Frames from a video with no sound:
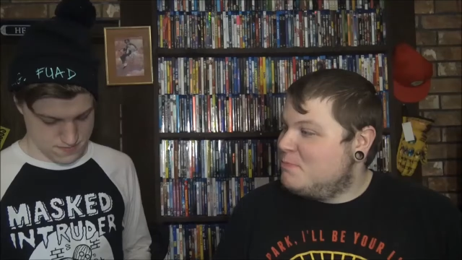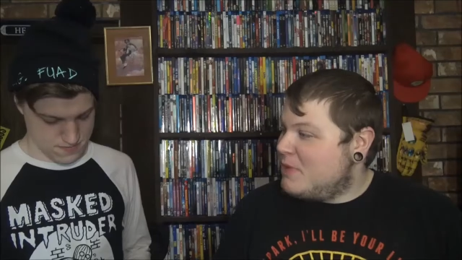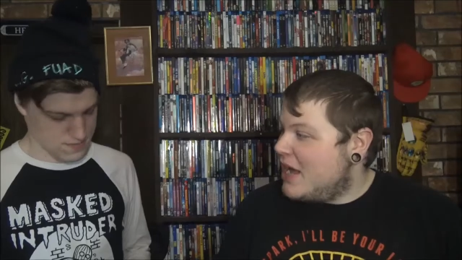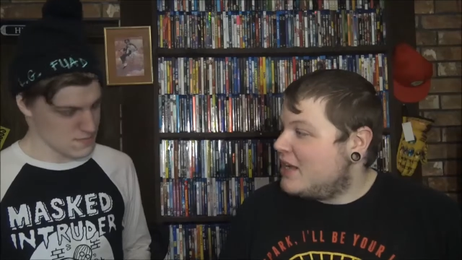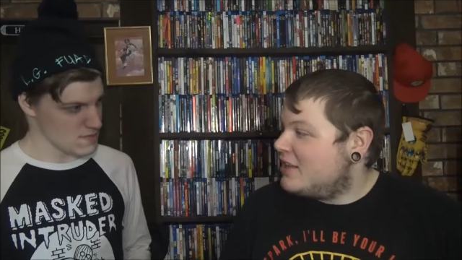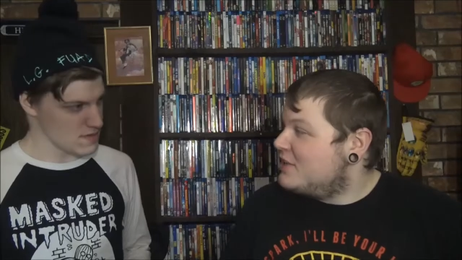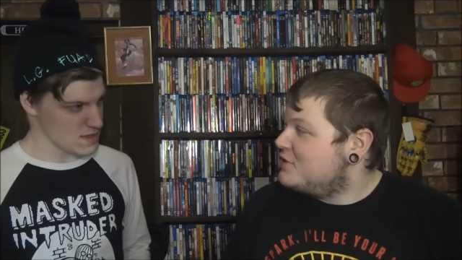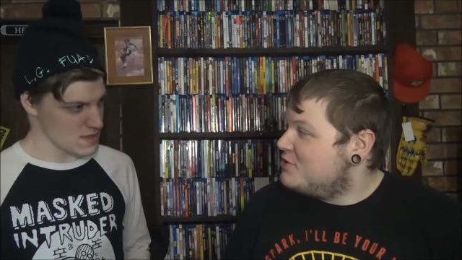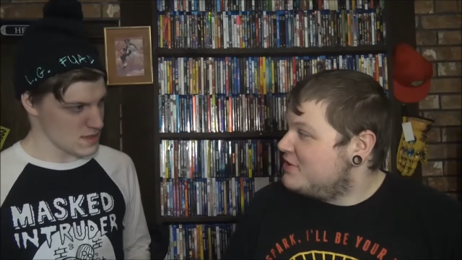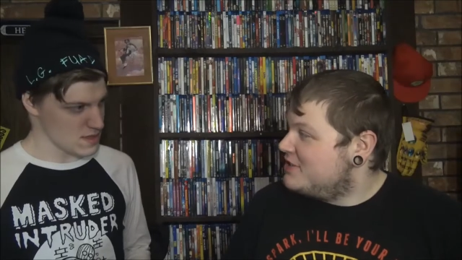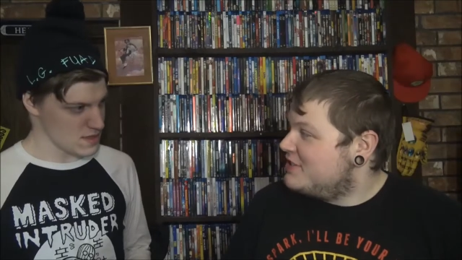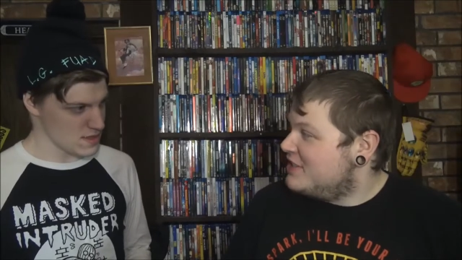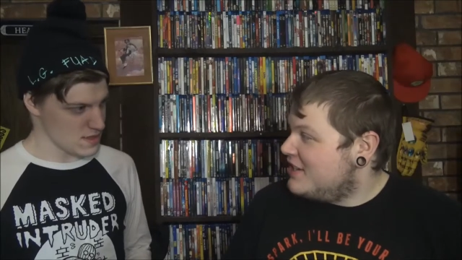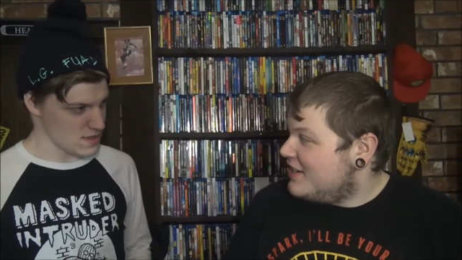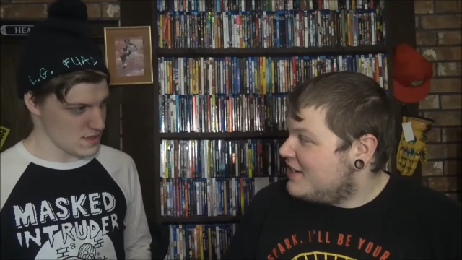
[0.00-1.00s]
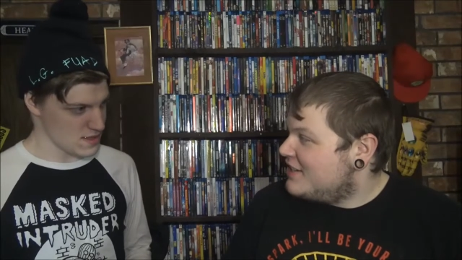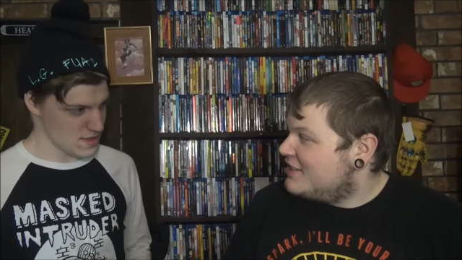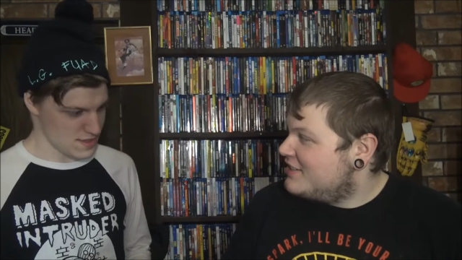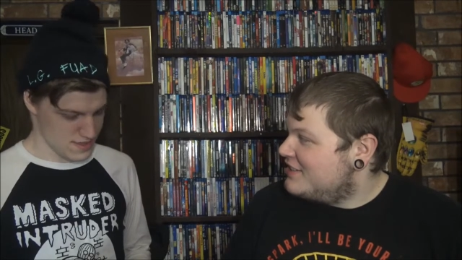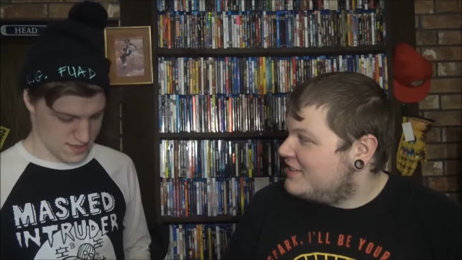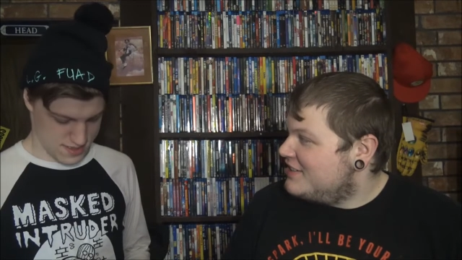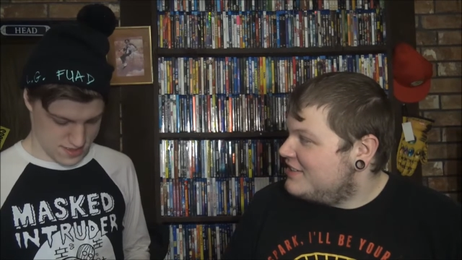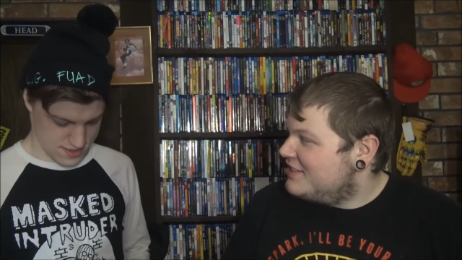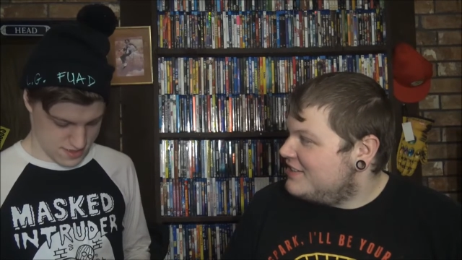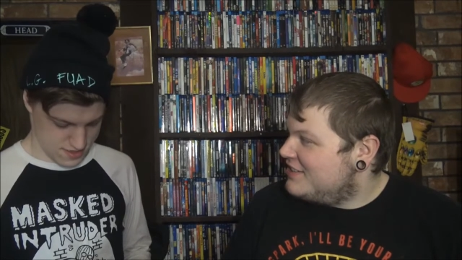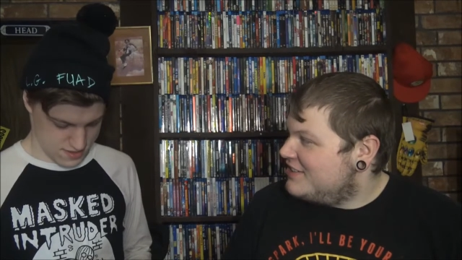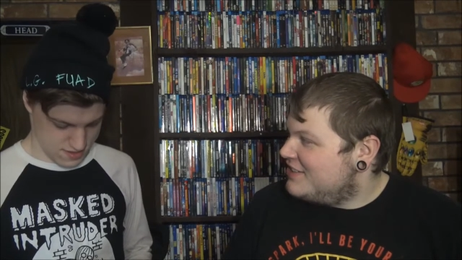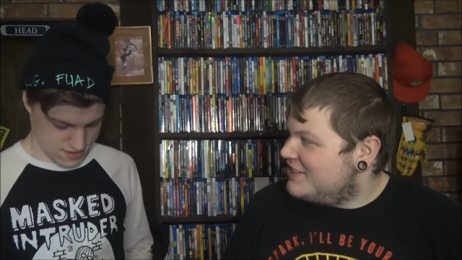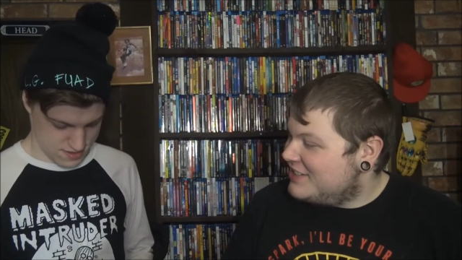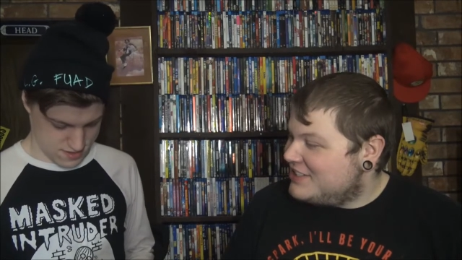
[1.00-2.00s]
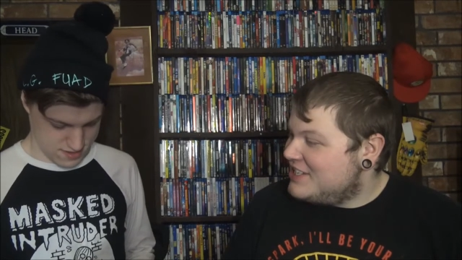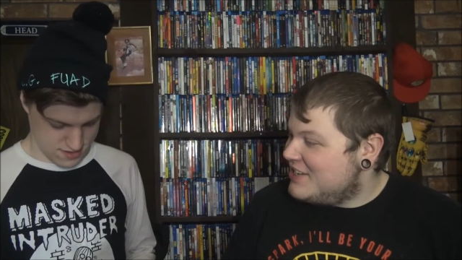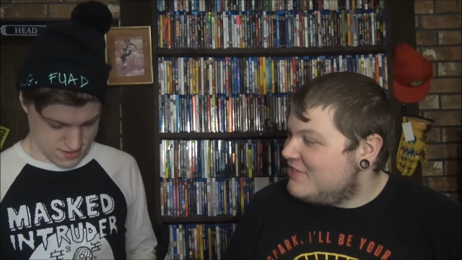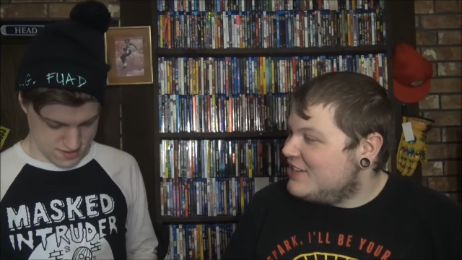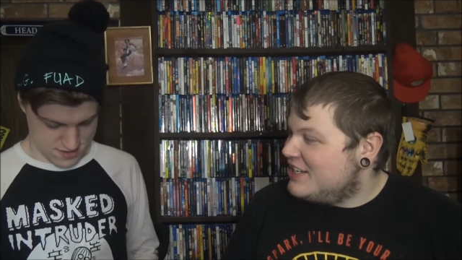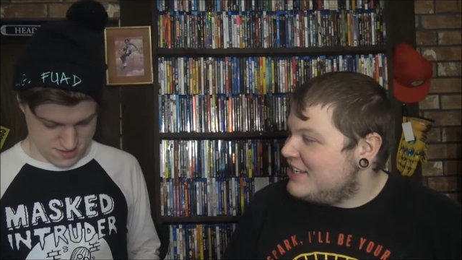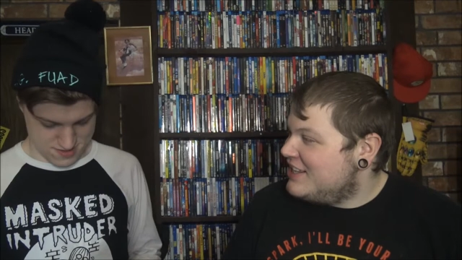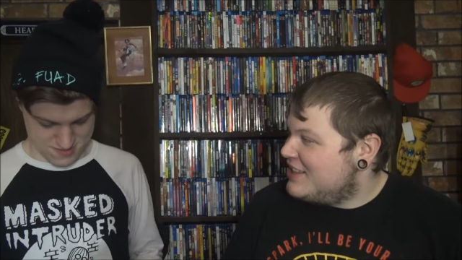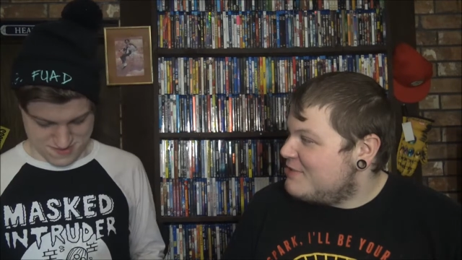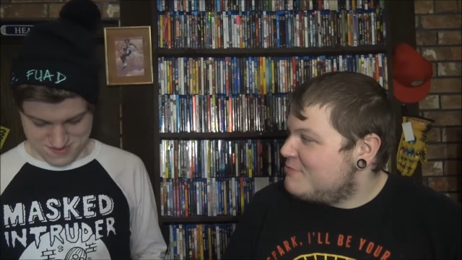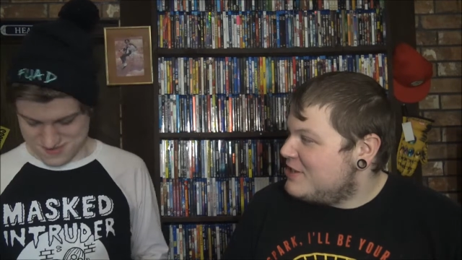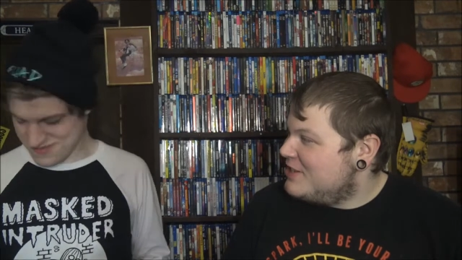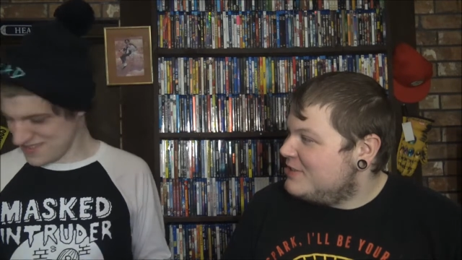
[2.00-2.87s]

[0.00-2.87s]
Speaker 1: Backlash 2009, the DVD that we